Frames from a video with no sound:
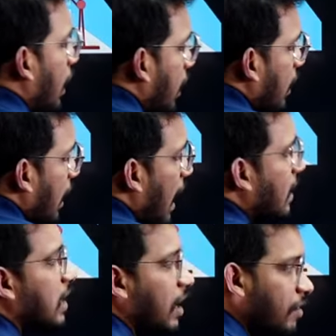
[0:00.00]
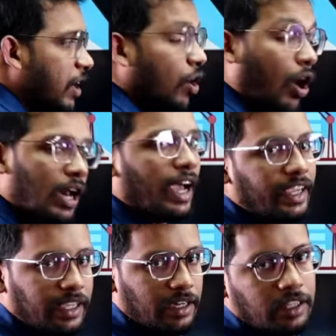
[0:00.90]
In class 11 or
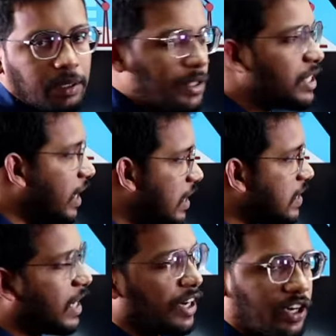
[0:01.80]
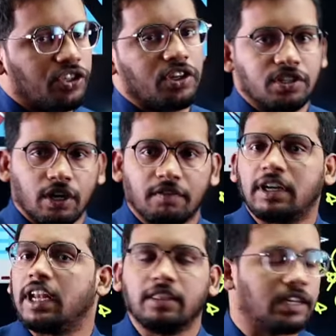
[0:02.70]
higher, that means higher secondary education
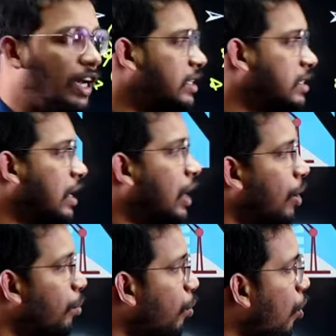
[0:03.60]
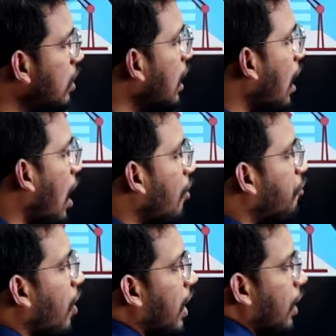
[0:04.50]
after 10th class, more than half are